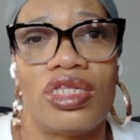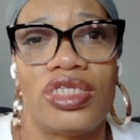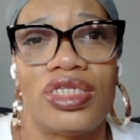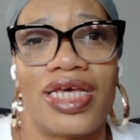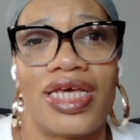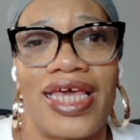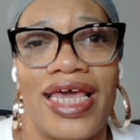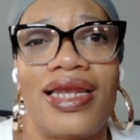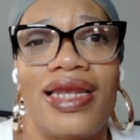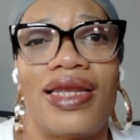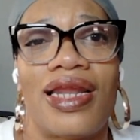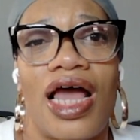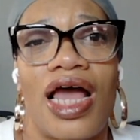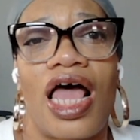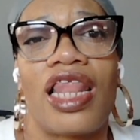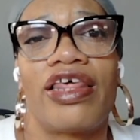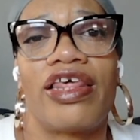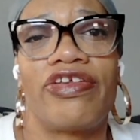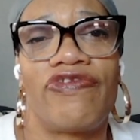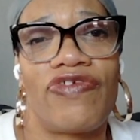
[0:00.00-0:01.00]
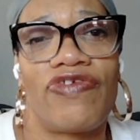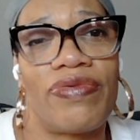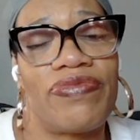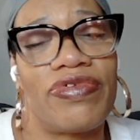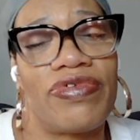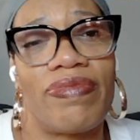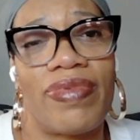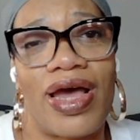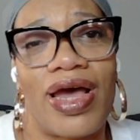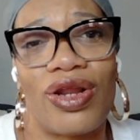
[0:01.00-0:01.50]
to get knowledge from
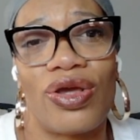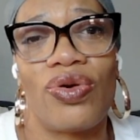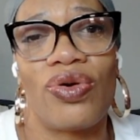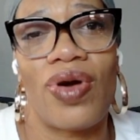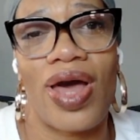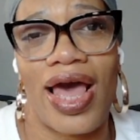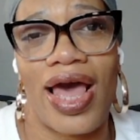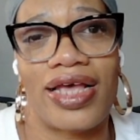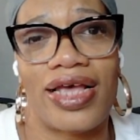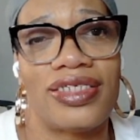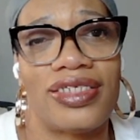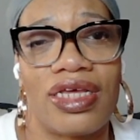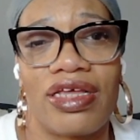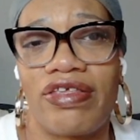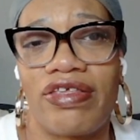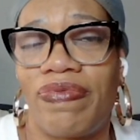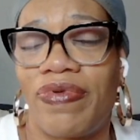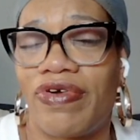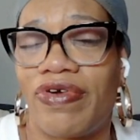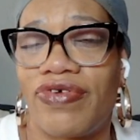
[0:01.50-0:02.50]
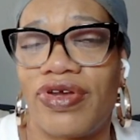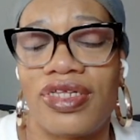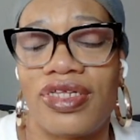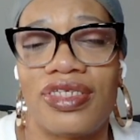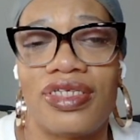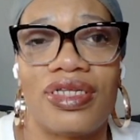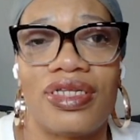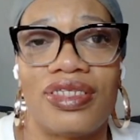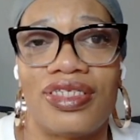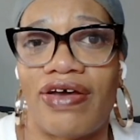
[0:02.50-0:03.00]
somebody who has the experience,